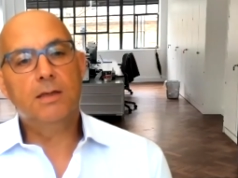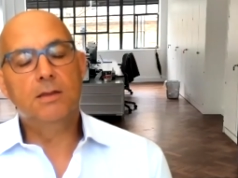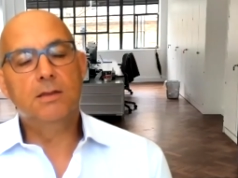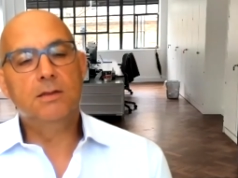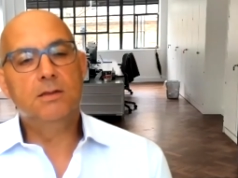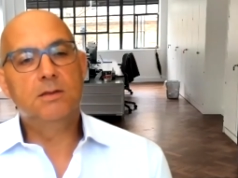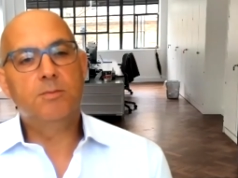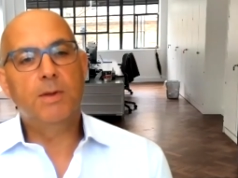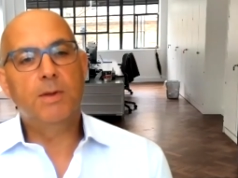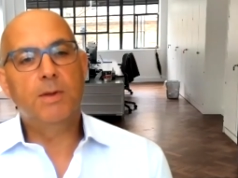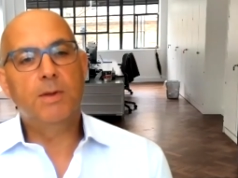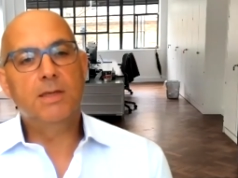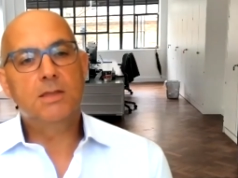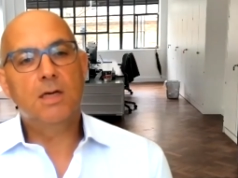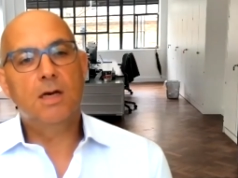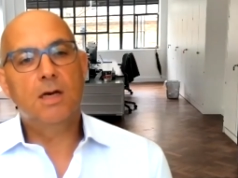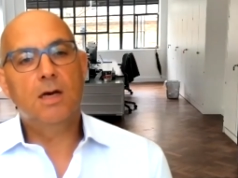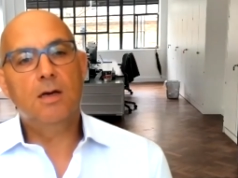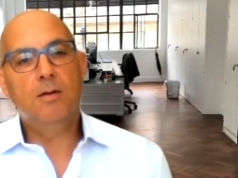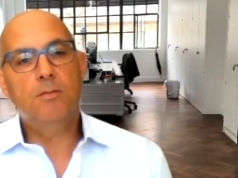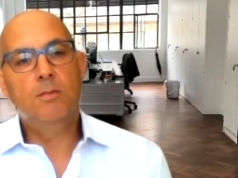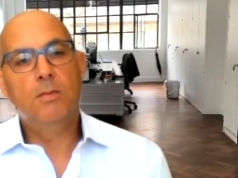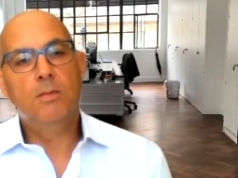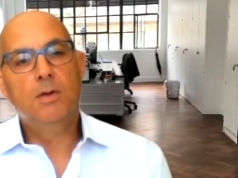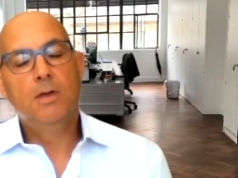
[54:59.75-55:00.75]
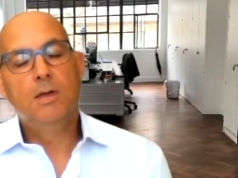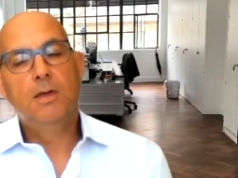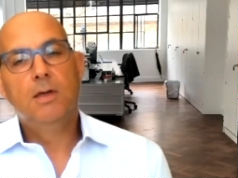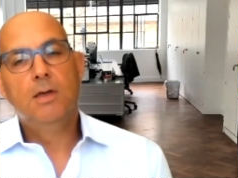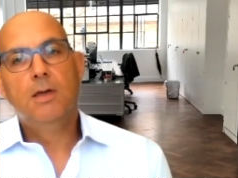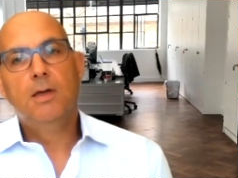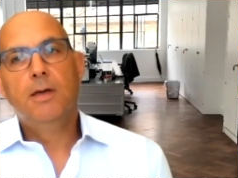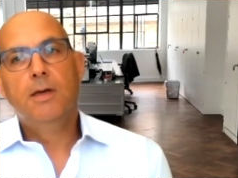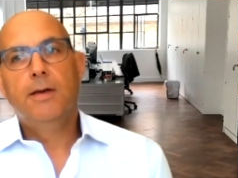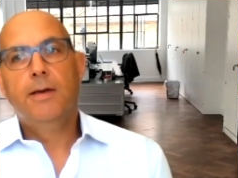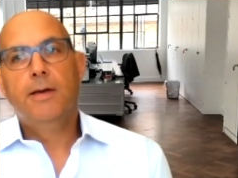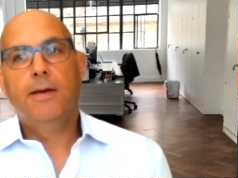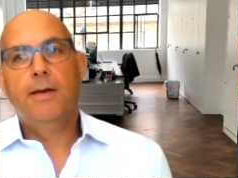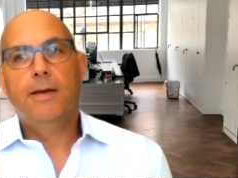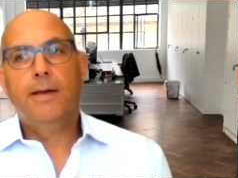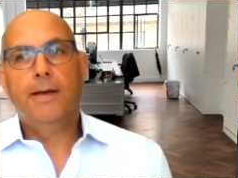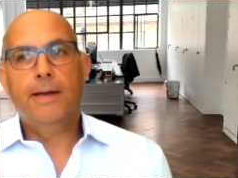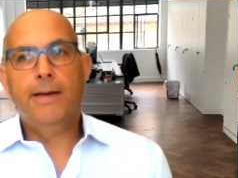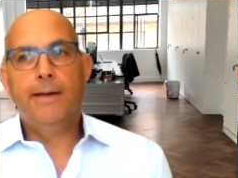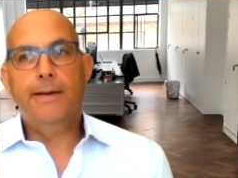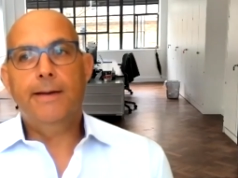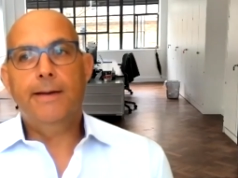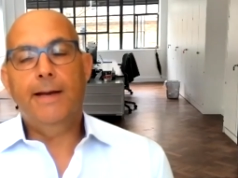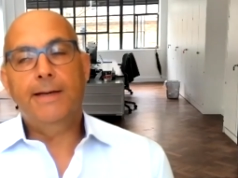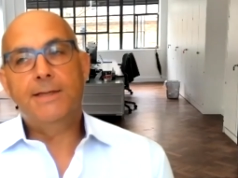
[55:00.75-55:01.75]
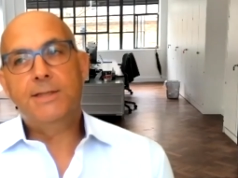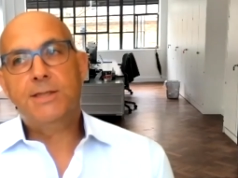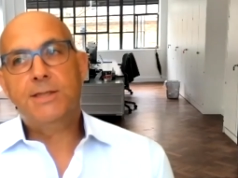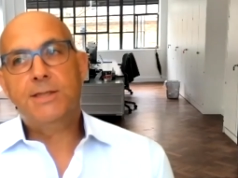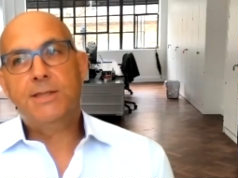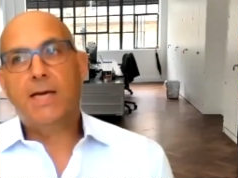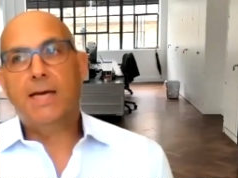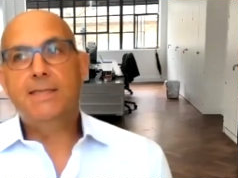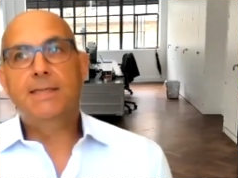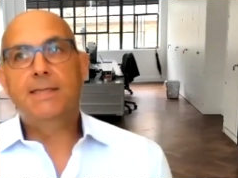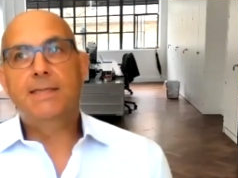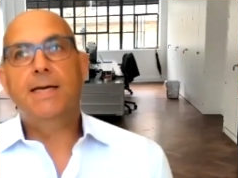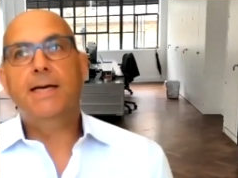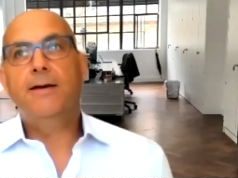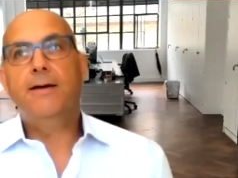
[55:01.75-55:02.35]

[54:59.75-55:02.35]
And spent time educated